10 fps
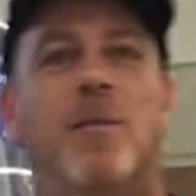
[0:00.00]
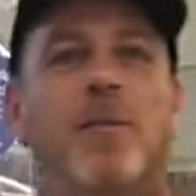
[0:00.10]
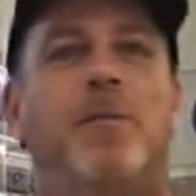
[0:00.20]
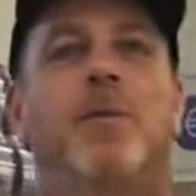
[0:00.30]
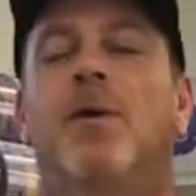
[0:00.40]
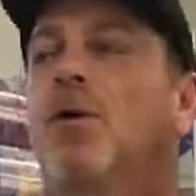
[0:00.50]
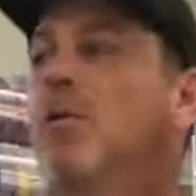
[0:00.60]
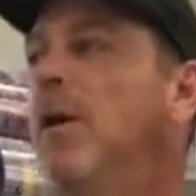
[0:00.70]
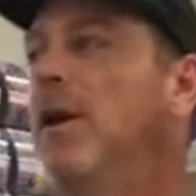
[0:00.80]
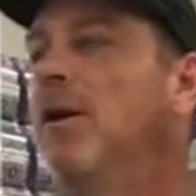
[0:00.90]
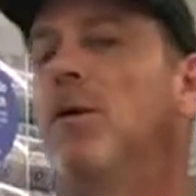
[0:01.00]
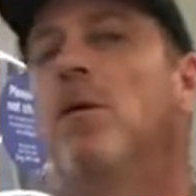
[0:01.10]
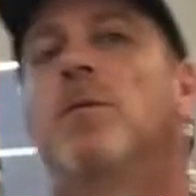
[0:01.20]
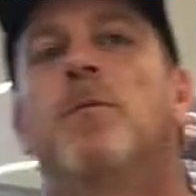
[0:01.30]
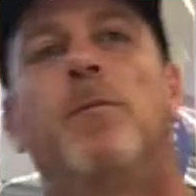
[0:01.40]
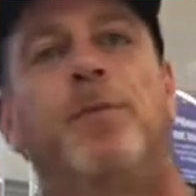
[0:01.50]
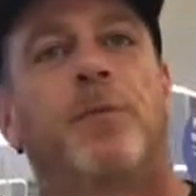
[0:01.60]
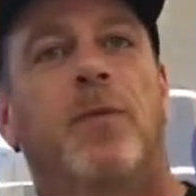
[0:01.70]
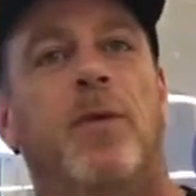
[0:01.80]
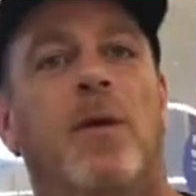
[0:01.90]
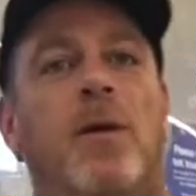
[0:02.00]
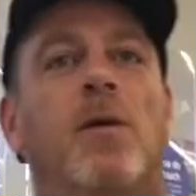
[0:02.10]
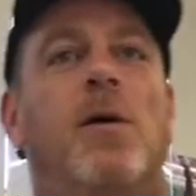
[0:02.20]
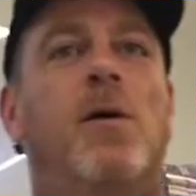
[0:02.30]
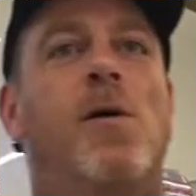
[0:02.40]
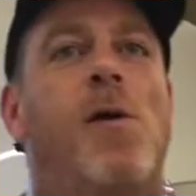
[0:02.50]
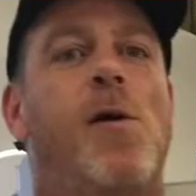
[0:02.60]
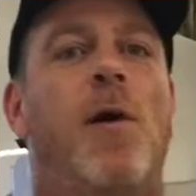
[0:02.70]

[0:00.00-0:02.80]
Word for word: how you mate? From Good, Bury. well, and you are from Bury?